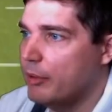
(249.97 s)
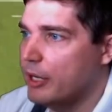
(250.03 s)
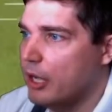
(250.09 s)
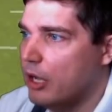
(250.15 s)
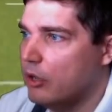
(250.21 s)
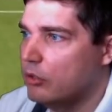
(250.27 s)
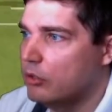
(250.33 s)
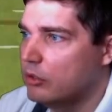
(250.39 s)
we
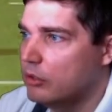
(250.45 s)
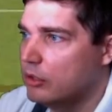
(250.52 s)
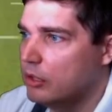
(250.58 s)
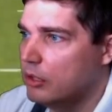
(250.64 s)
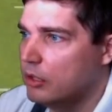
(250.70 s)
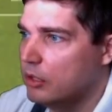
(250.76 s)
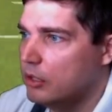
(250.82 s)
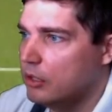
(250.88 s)
go.
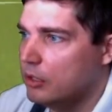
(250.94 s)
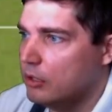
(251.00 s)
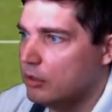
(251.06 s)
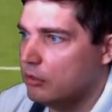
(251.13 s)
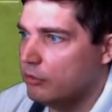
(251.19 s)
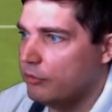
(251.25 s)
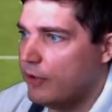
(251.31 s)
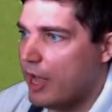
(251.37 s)

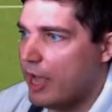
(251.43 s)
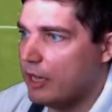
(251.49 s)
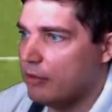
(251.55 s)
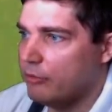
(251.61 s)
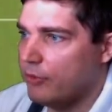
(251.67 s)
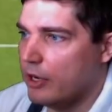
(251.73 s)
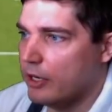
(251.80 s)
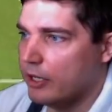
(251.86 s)
Fine,
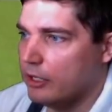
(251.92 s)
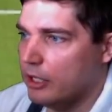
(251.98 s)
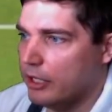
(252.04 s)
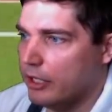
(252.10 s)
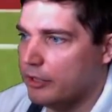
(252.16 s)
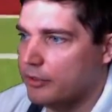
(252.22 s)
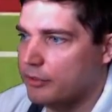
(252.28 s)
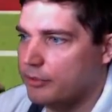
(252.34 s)
a fucking
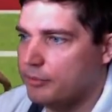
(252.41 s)
Lee.